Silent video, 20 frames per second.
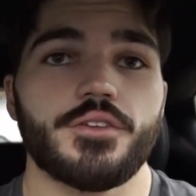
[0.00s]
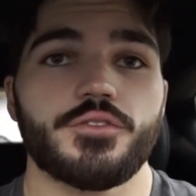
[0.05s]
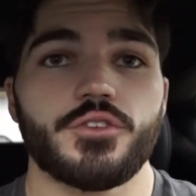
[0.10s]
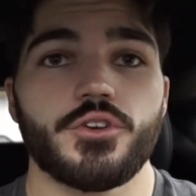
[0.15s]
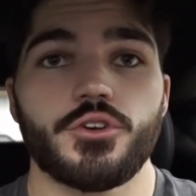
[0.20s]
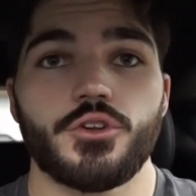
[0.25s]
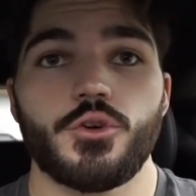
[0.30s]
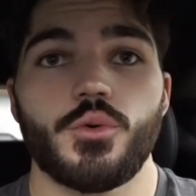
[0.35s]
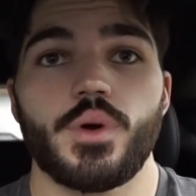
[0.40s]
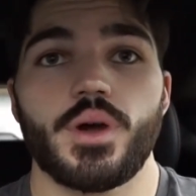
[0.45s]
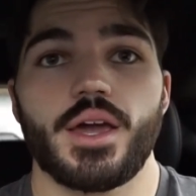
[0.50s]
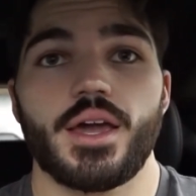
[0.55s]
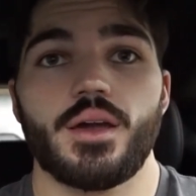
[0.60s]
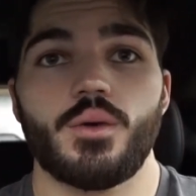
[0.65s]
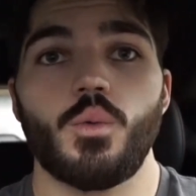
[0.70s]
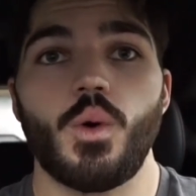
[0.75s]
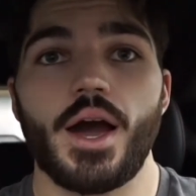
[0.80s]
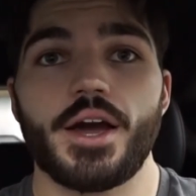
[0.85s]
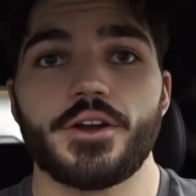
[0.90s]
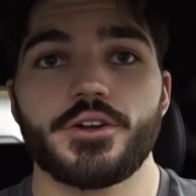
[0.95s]
if you're doing
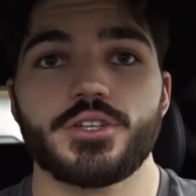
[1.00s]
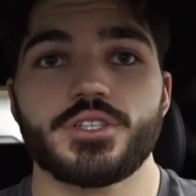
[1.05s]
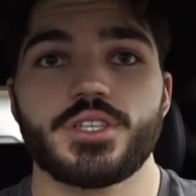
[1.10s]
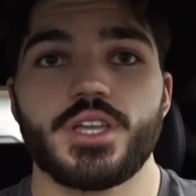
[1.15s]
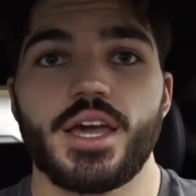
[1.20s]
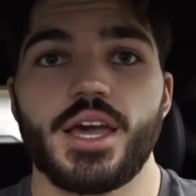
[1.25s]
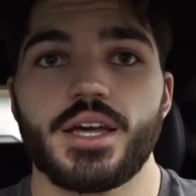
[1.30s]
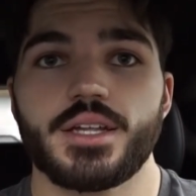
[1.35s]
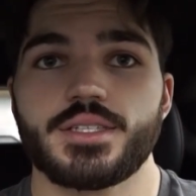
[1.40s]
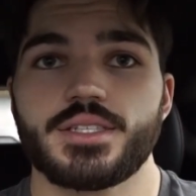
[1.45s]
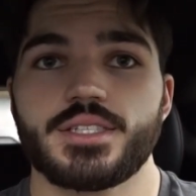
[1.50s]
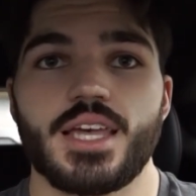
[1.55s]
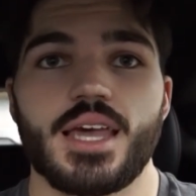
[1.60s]
a wider stance,